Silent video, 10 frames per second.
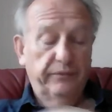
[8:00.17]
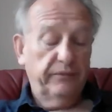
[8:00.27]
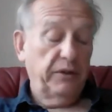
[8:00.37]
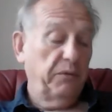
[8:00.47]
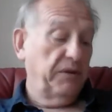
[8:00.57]

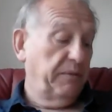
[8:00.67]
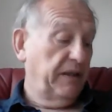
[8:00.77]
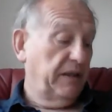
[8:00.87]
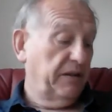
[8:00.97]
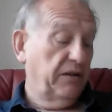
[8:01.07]
do what he's been
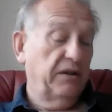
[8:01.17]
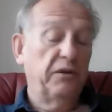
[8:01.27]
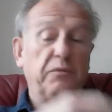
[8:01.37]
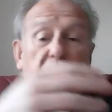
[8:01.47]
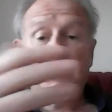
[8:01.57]
asked to
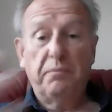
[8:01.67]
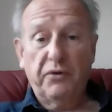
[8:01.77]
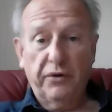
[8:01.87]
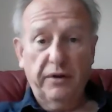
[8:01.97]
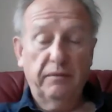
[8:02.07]
do with his
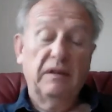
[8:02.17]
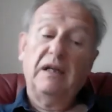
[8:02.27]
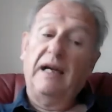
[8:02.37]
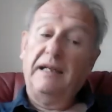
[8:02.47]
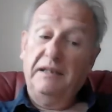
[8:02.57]
brother
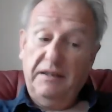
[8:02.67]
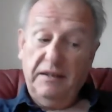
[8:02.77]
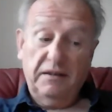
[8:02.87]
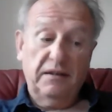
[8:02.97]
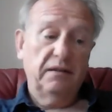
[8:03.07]
and his
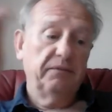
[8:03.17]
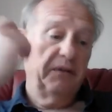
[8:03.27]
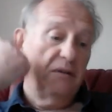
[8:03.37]
sister,